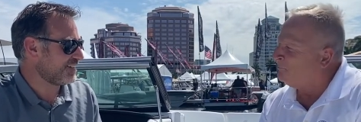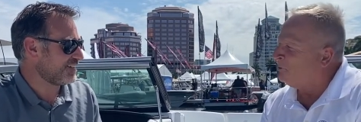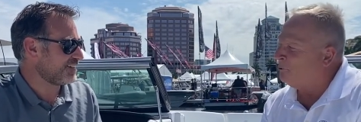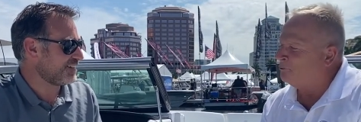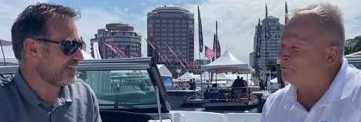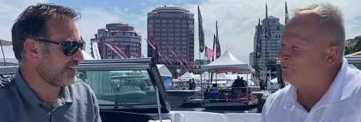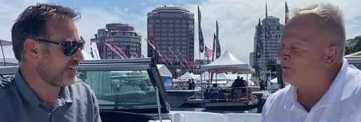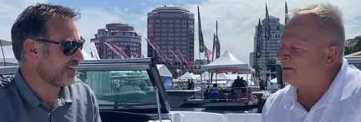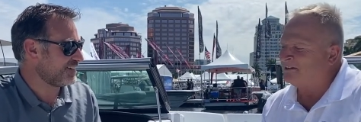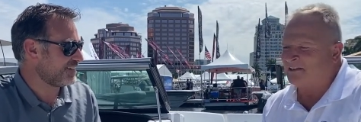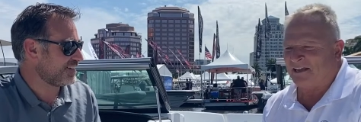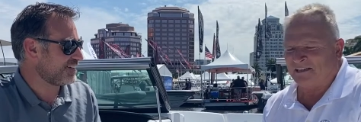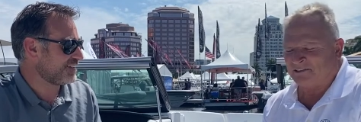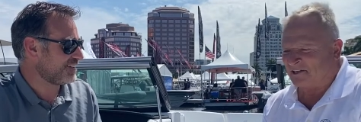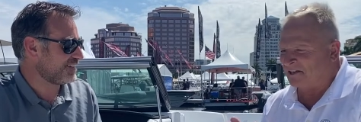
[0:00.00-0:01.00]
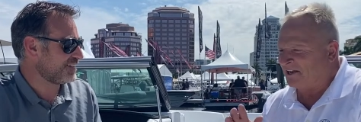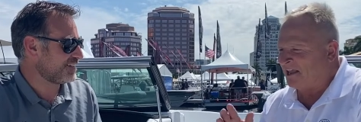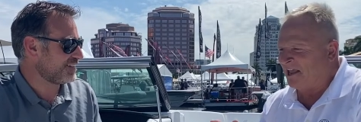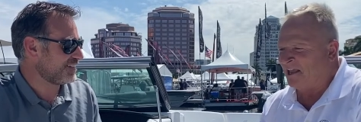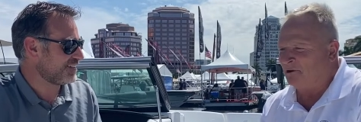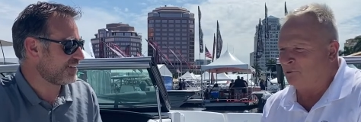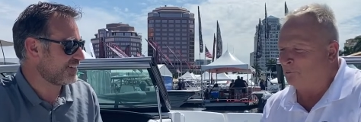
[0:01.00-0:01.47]
Speaker 1: that boat was fantastic. It
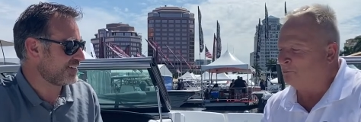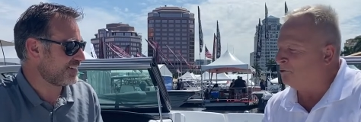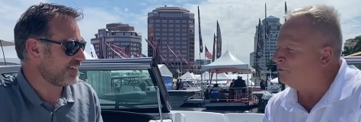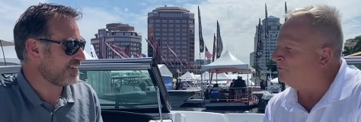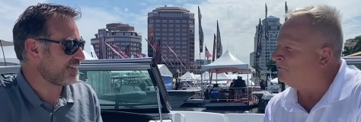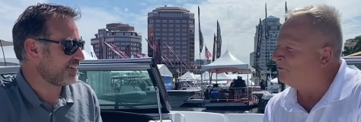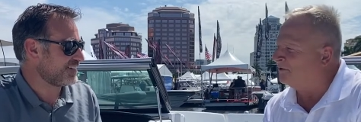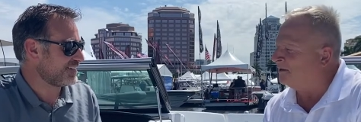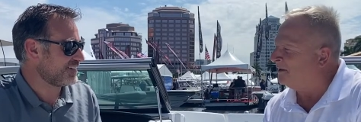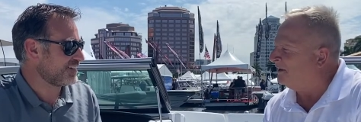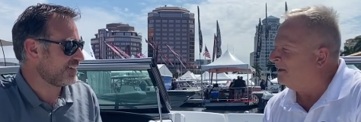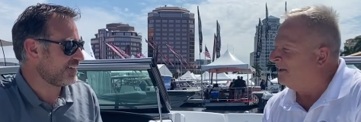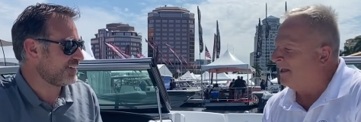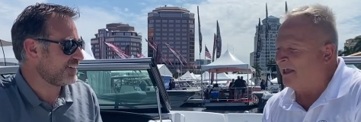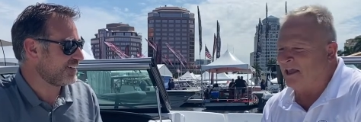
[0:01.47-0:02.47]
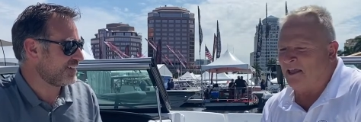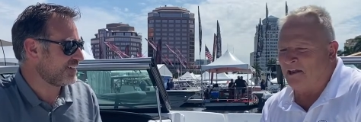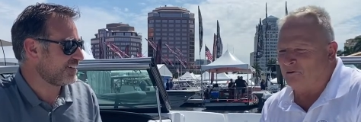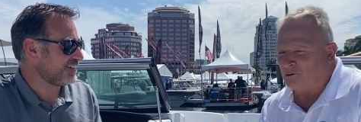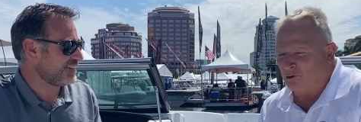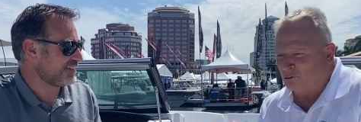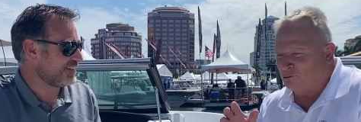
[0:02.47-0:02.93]
handled beautifully.
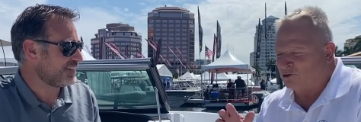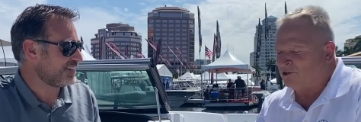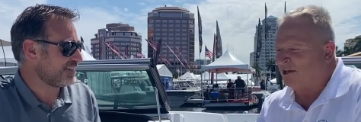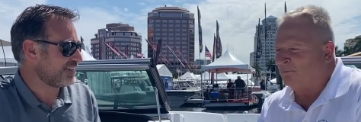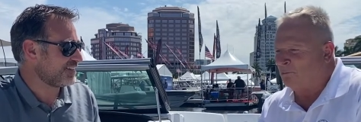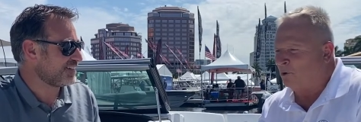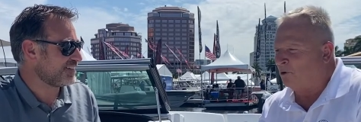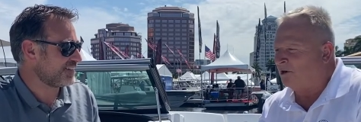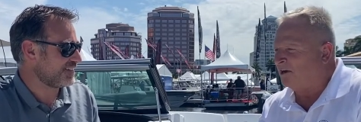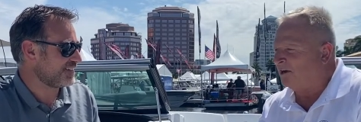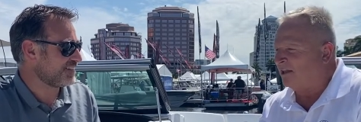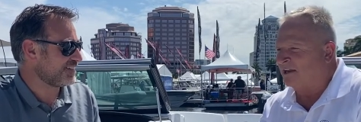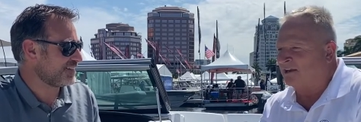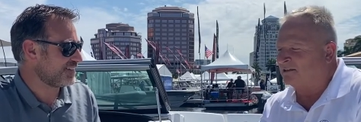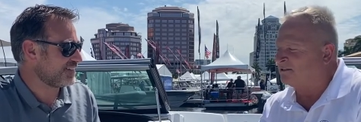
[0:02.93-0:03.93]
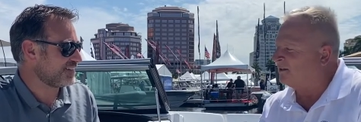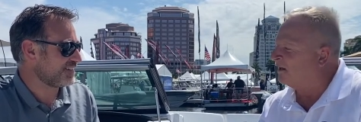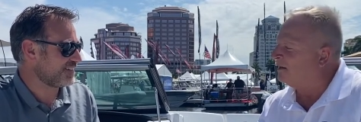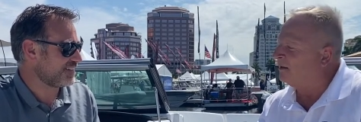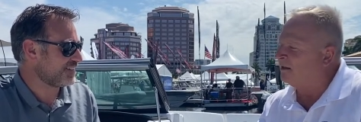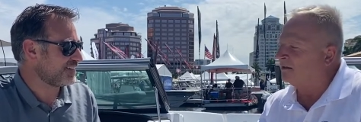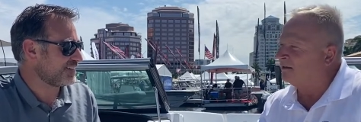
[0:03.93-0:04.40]
And you step on it, and it's
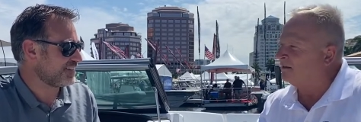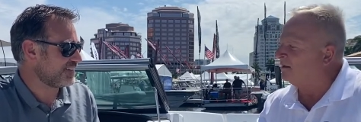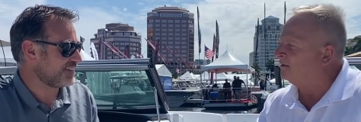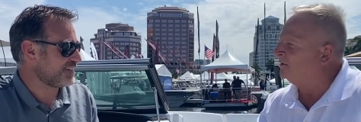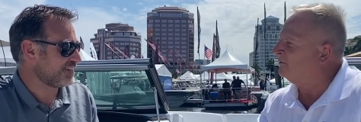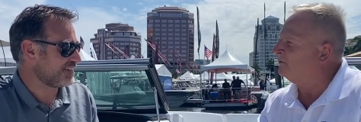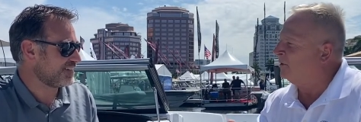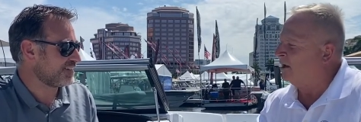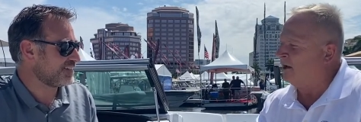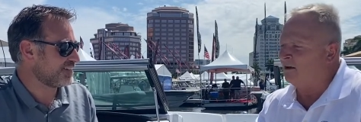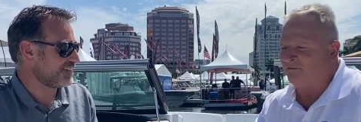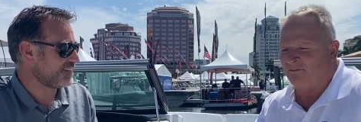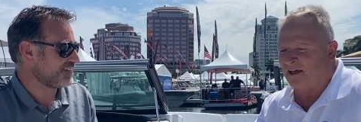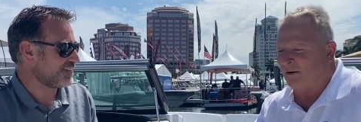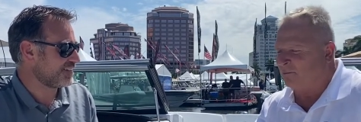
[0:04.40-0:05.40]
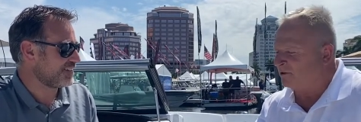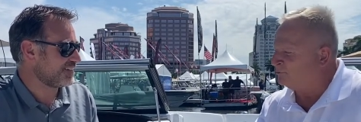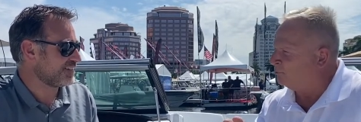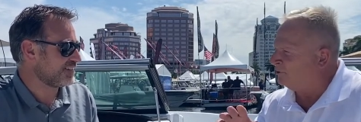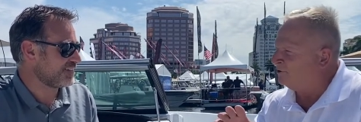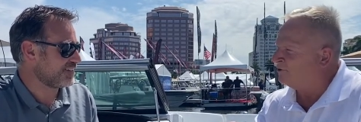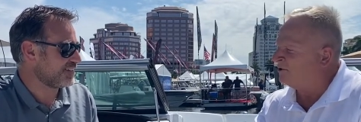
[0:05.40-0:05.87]
not like the other uh,
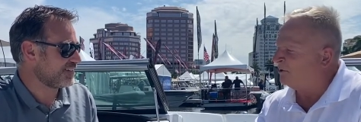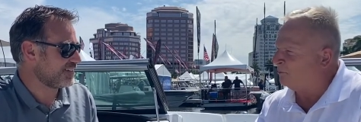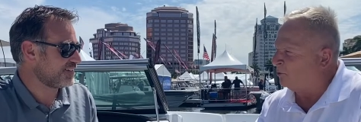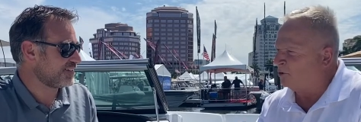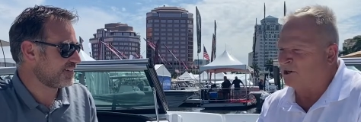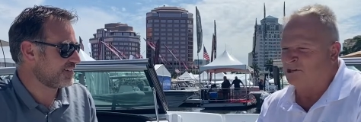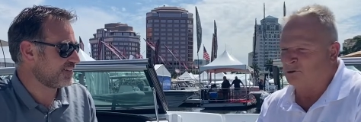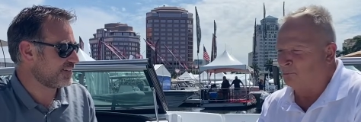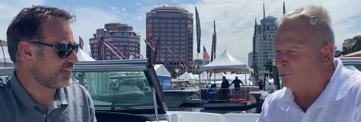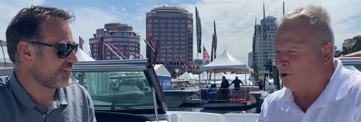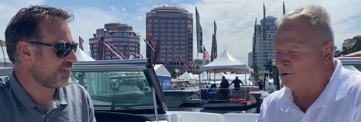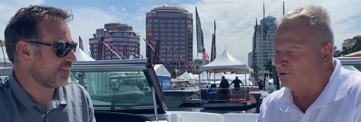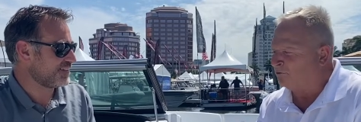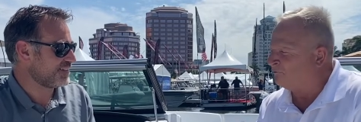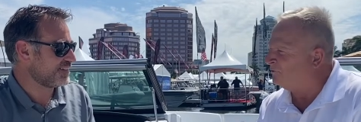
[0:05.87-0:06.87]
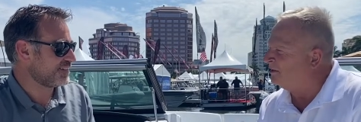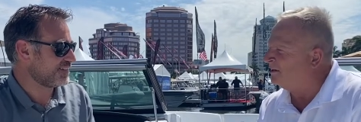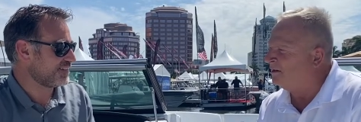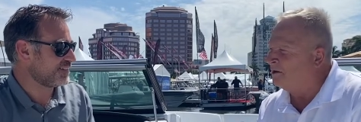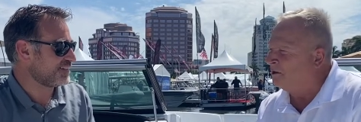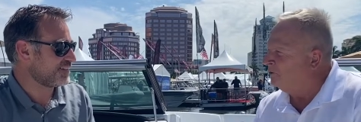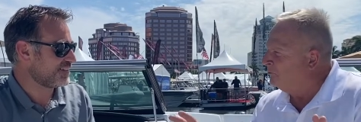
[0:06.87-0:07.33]
fabrics where you step on and you burn your
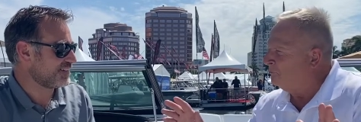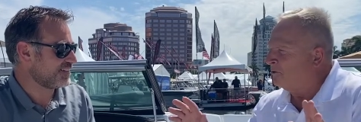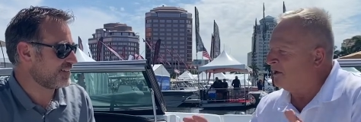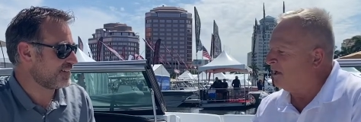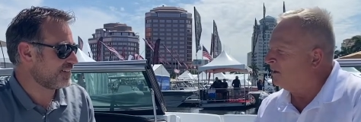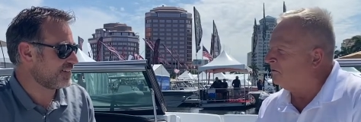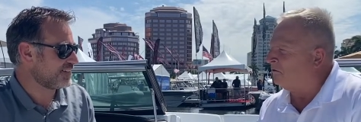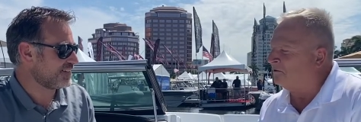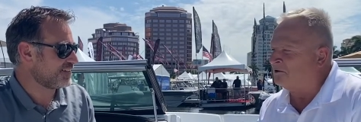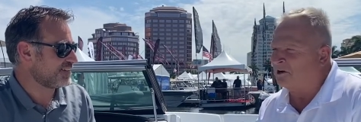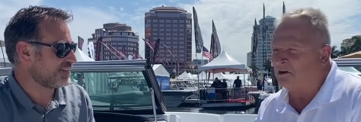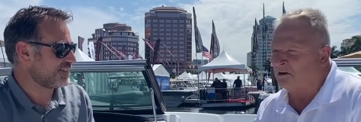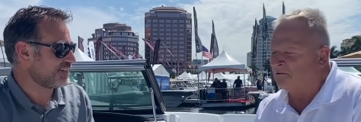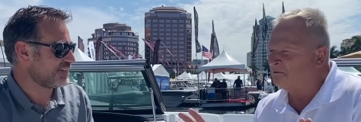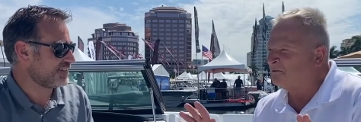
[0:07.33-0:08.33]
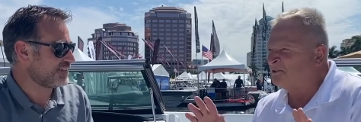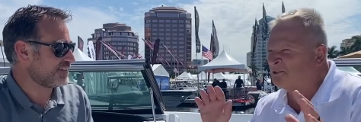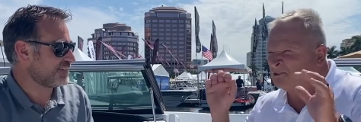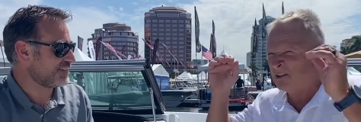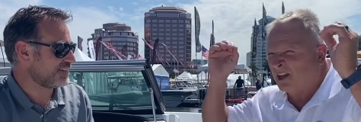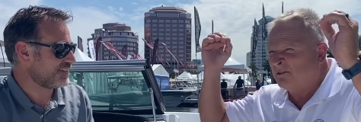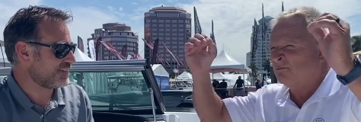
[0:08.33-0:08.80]
feet. We got on there,
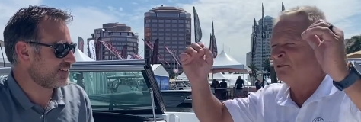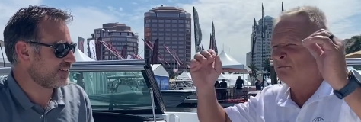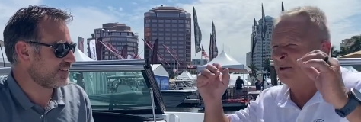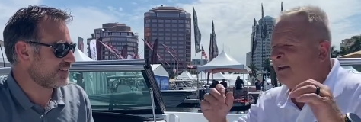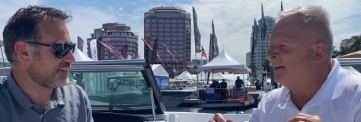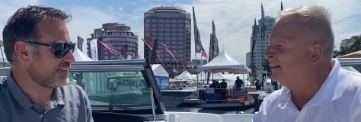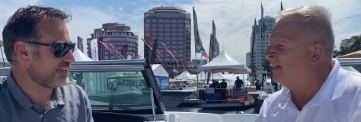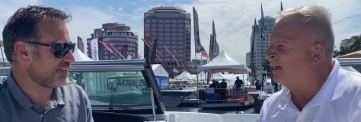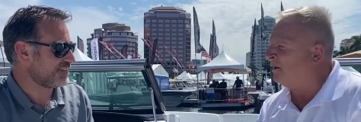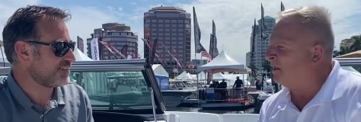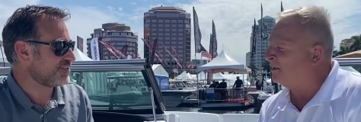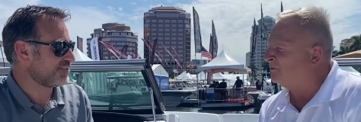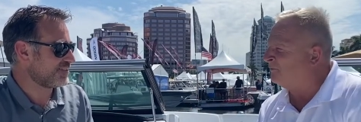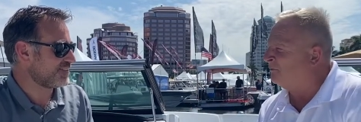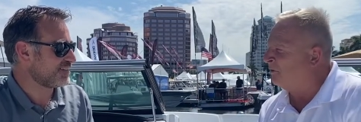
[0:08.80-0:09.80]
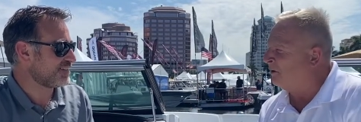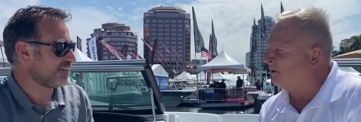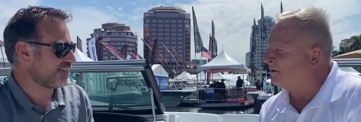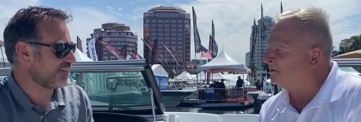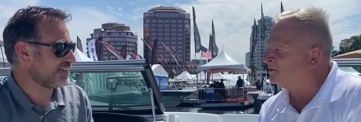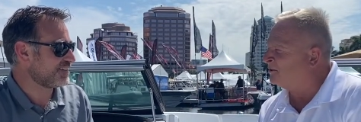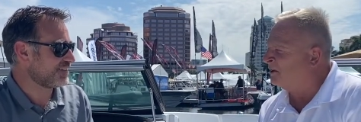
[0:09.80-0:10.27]
sun was beating down like the Florida